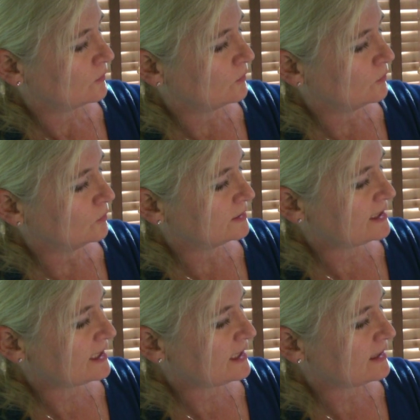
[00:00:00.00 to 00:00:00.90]
called
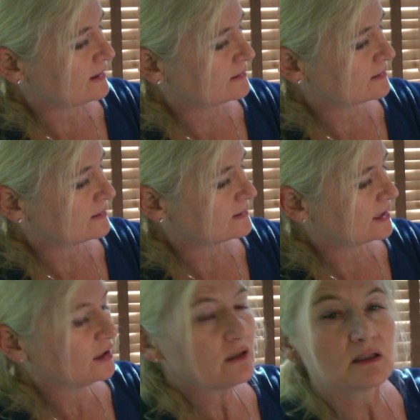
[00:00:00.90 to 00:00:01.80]
T's, because they
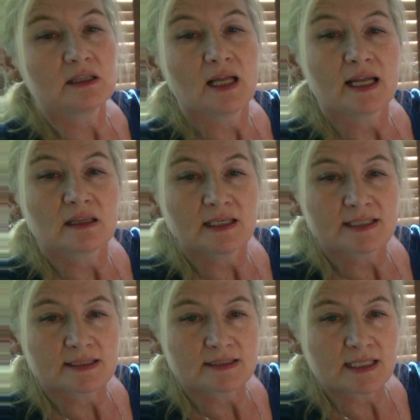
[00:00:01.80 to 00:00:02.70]
look like the
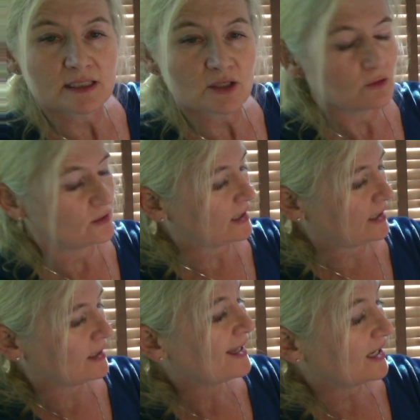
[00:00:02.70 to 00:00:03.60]
letter T, don't they?
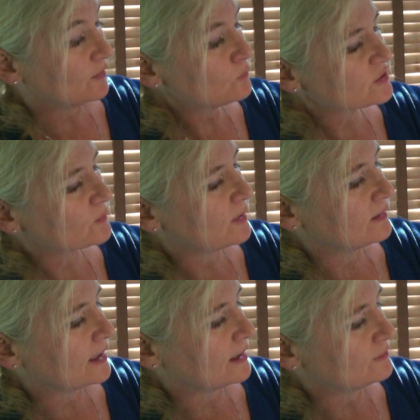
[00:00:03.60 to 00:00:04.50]
And also in
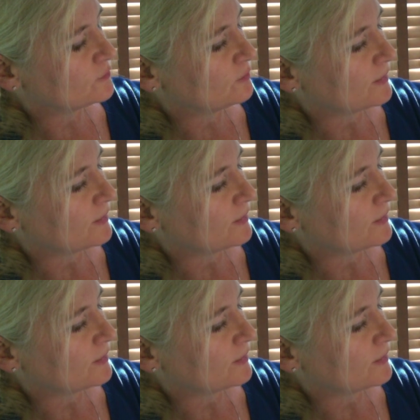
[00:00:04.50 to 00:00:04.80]
that little